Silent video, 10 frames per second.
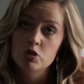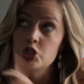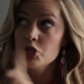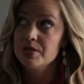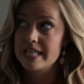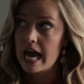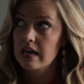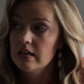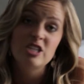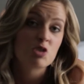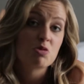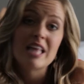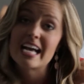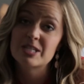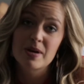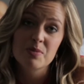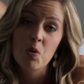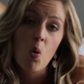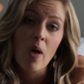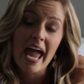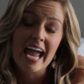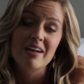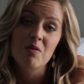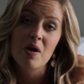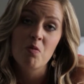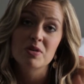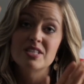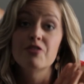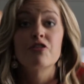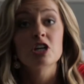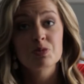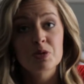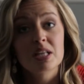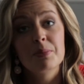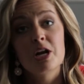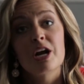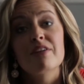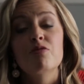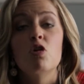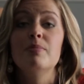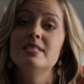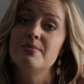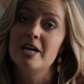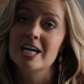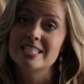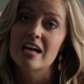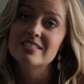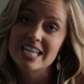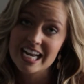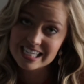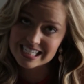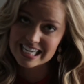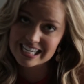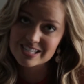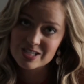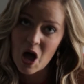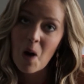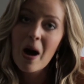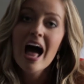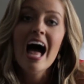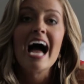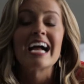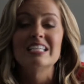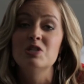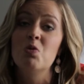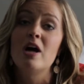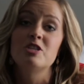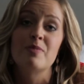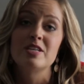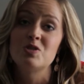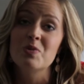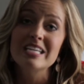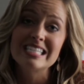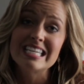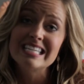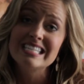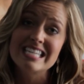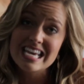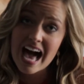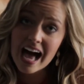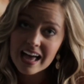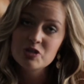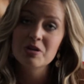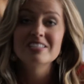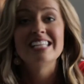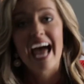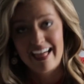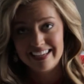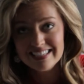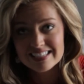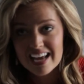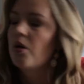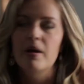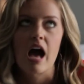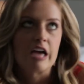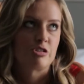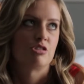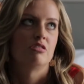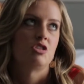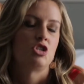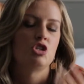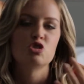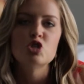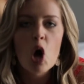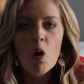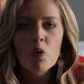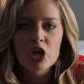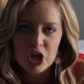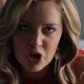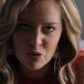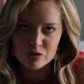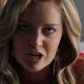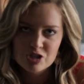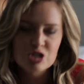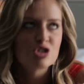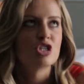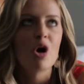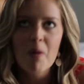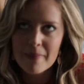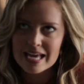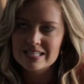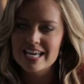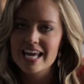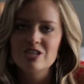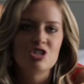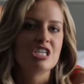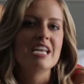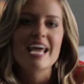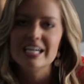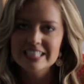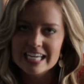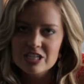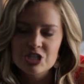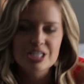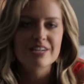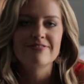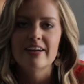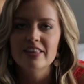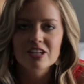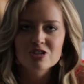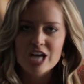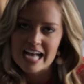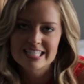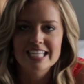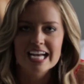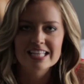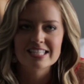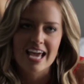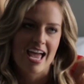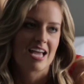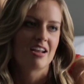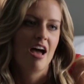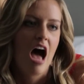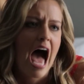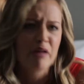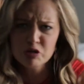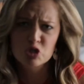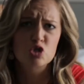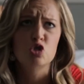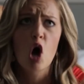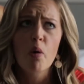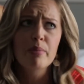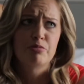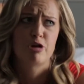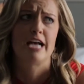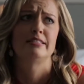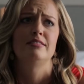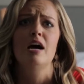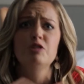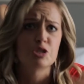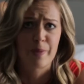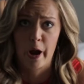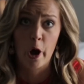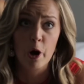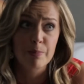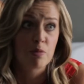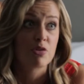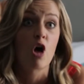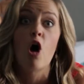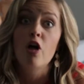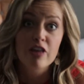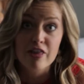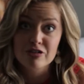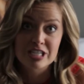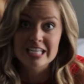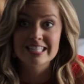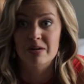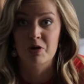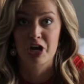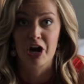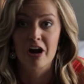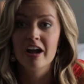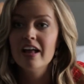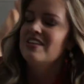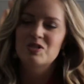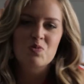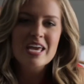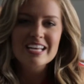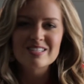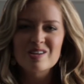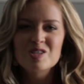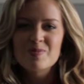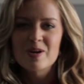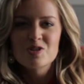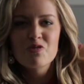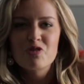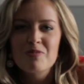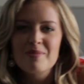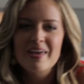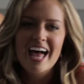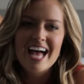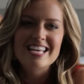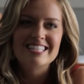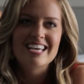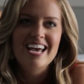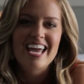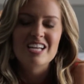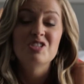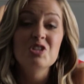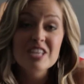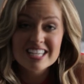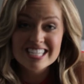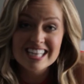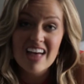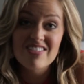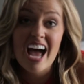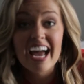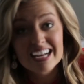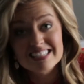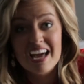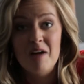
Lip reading: was Tuesday. I just relaxed by the pool and it was the first preliminary for Miss America's Outstanding Teen, so I got to watch my sweet teen Tia do her talent. Oh my gosh, she's so cute. She's so amazing and she nailed it. She did a fun little jazz dance and I was so impressed, not just by her, but with all the other teens that were here. This week is so special for me because in 2011, I got to